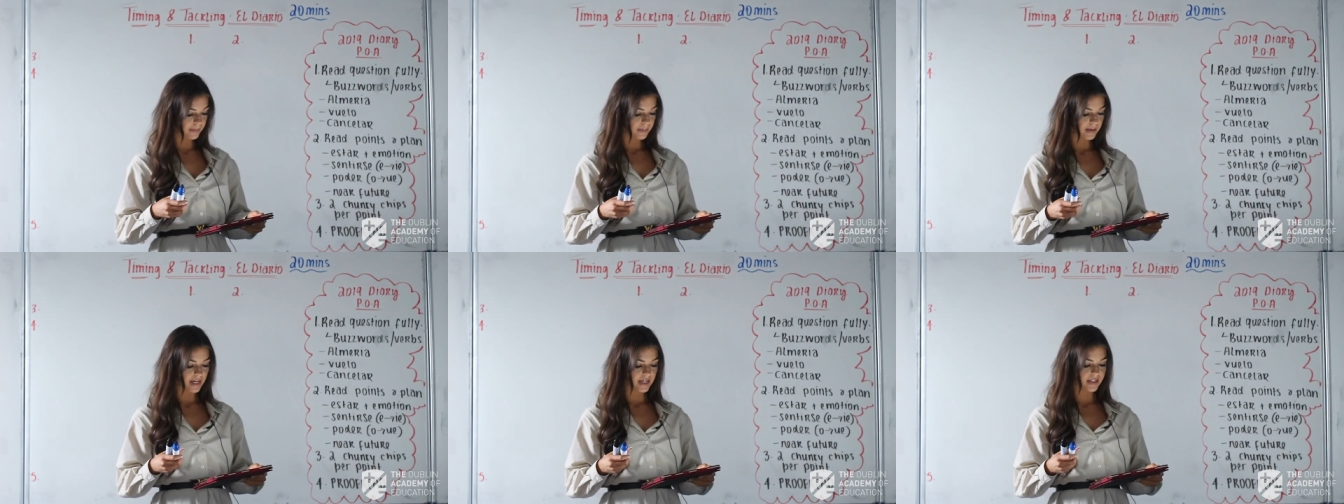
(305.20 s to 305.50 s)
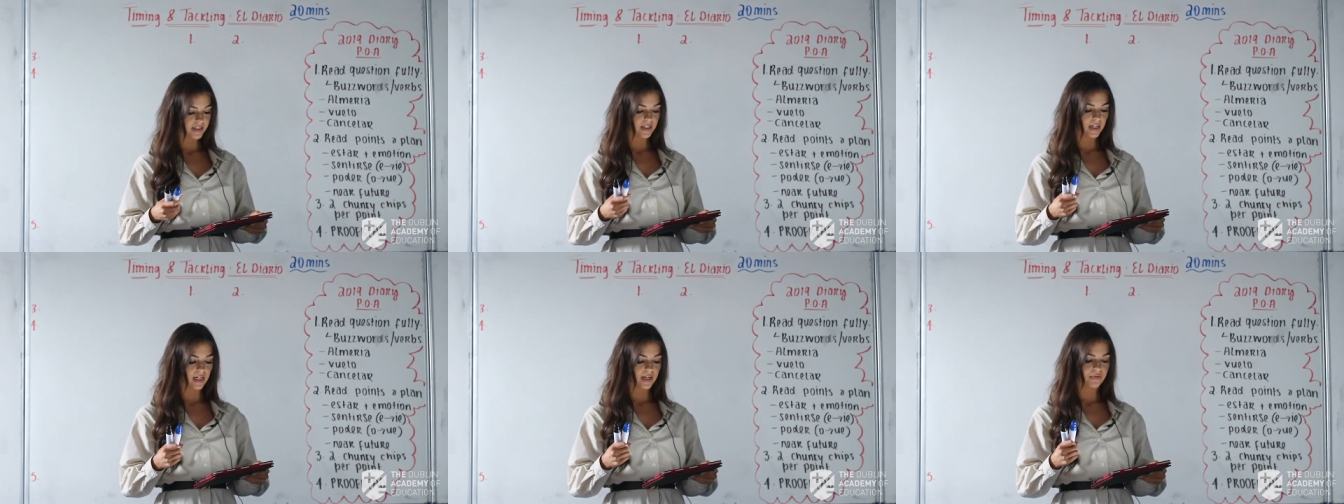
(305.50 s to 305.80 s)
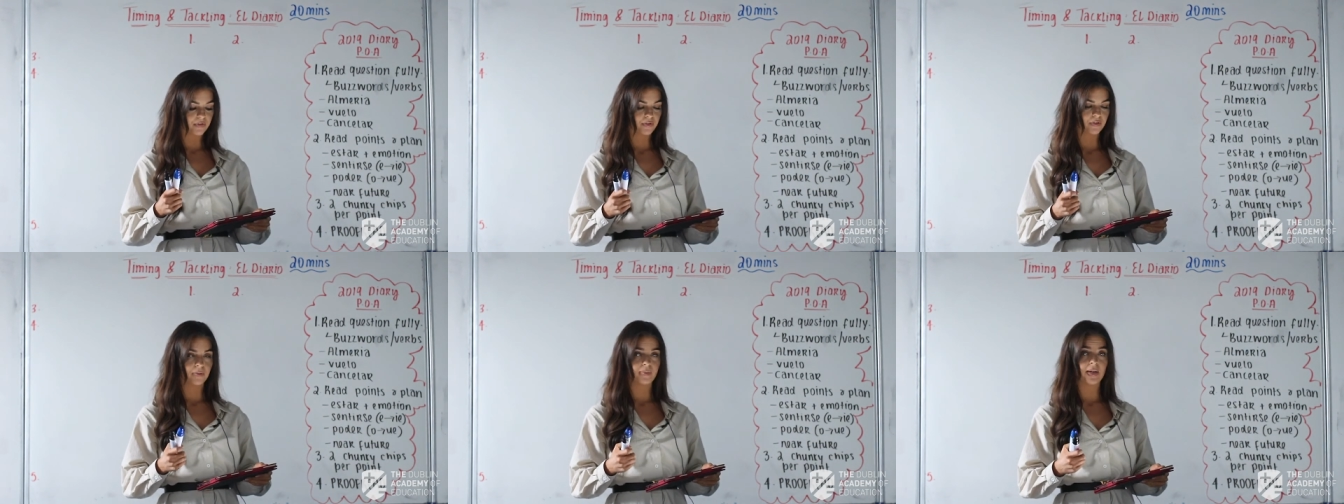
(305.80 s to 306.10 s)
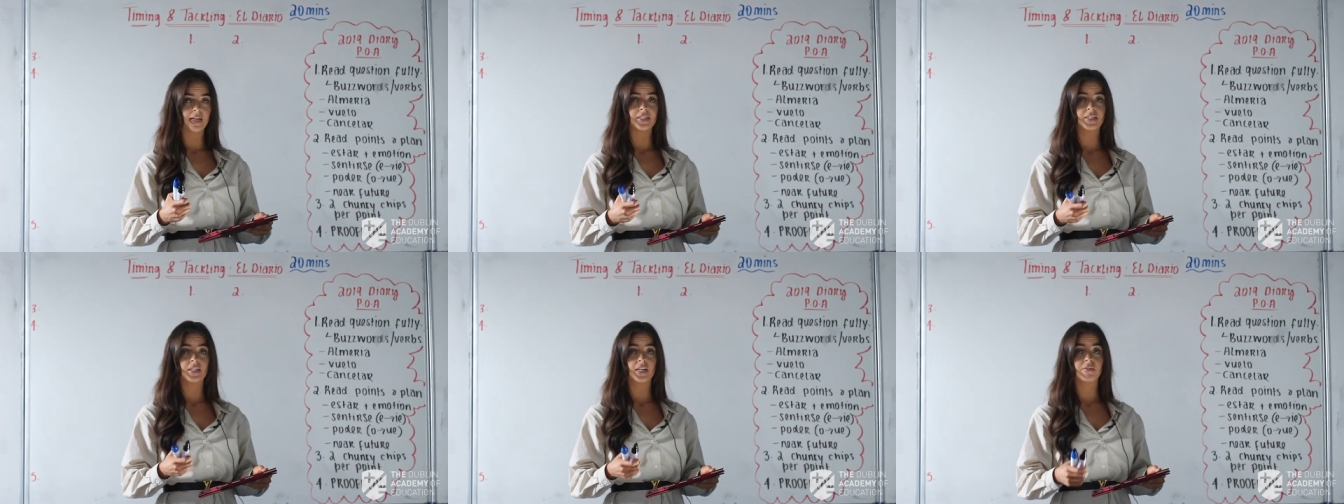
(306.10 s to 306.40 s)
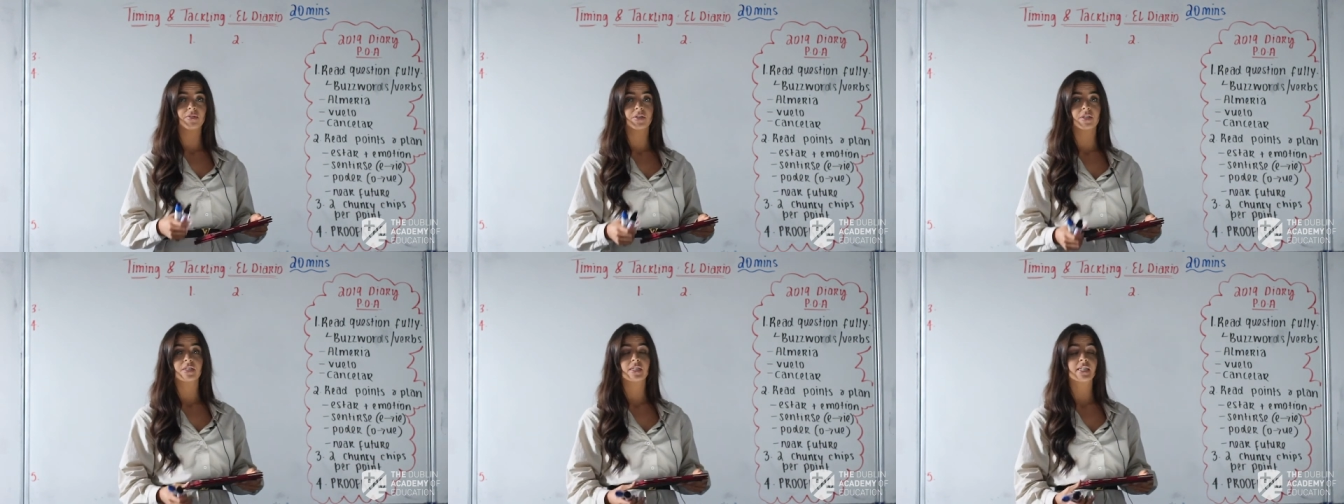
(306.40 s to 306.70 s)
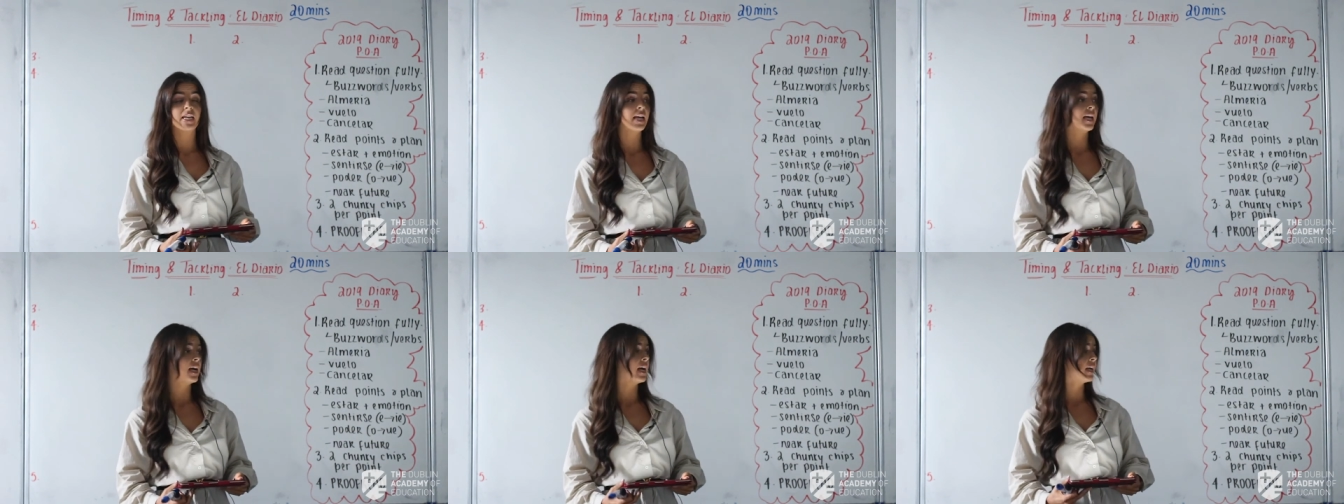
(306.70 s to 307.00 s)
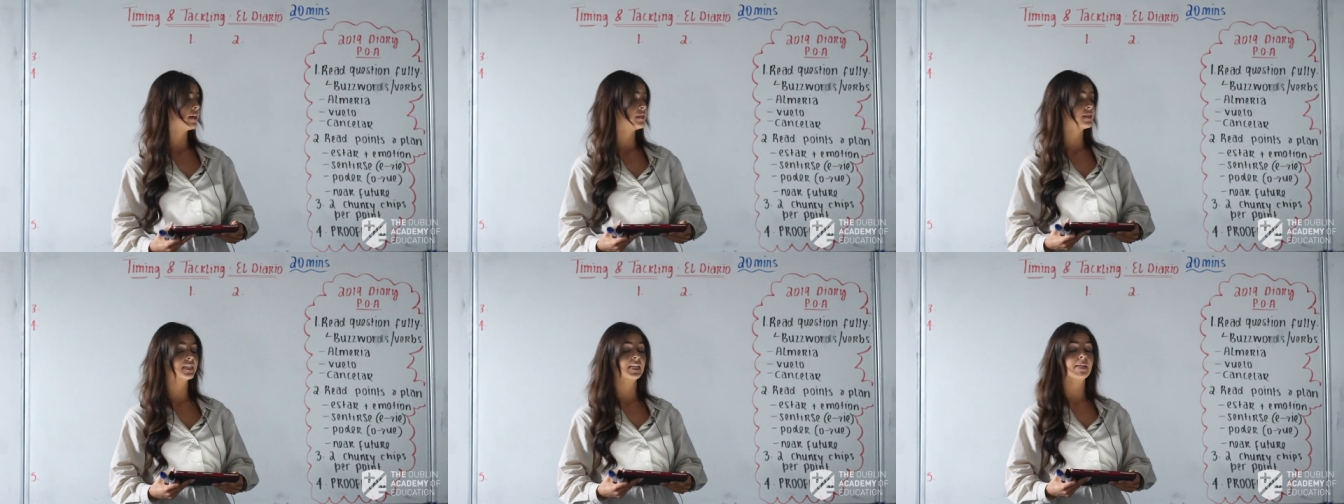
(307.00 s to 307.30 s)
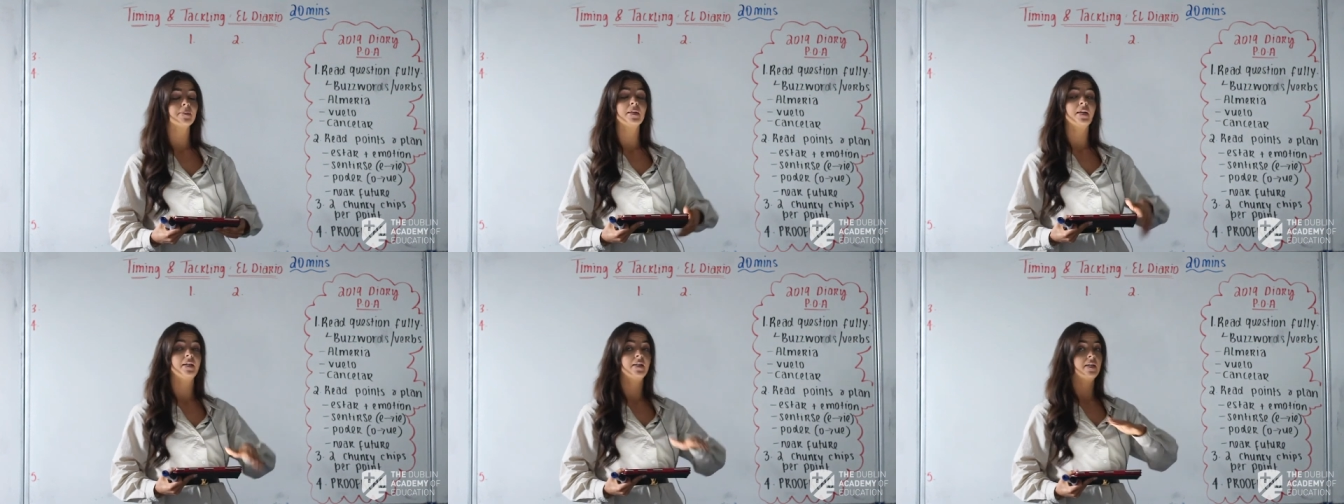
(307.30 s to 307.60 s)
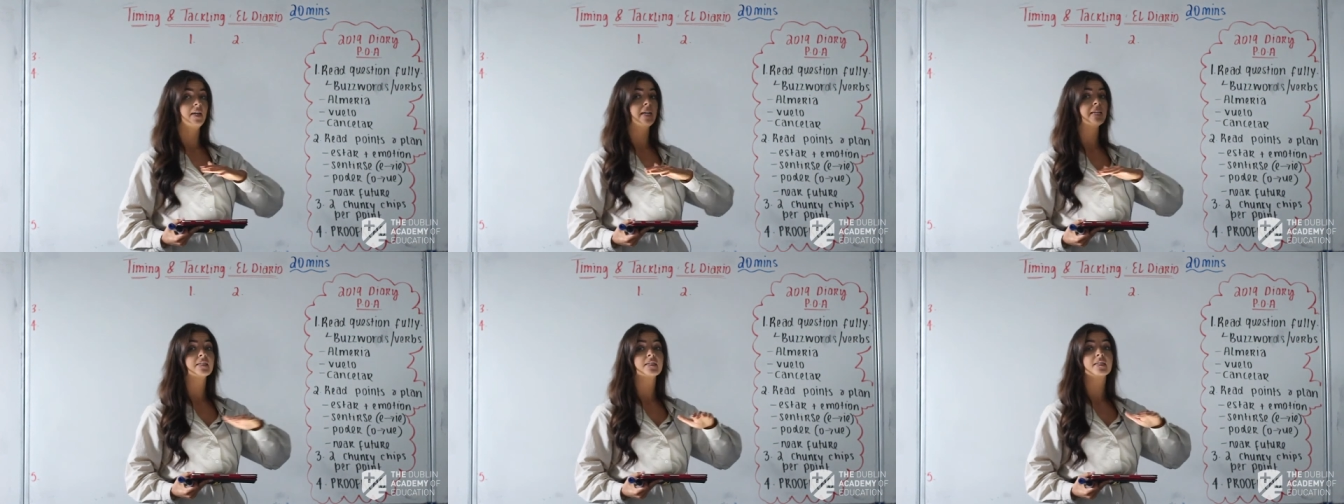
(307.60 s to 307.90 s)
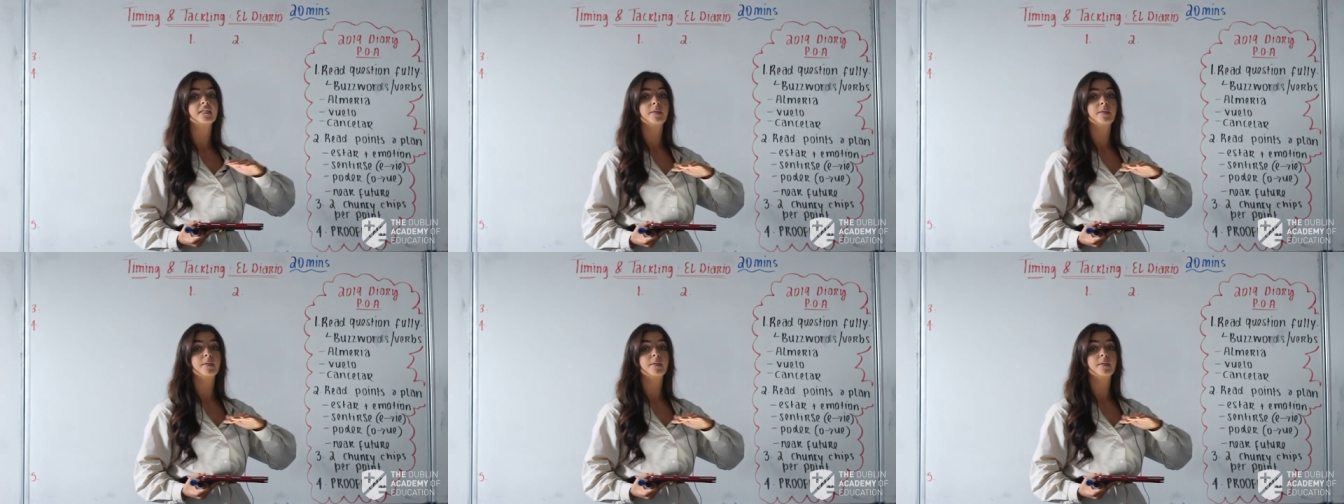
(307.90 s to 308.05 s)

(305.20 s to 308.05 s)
your plans are for the remainder of your stay. I'm going to keep that nice and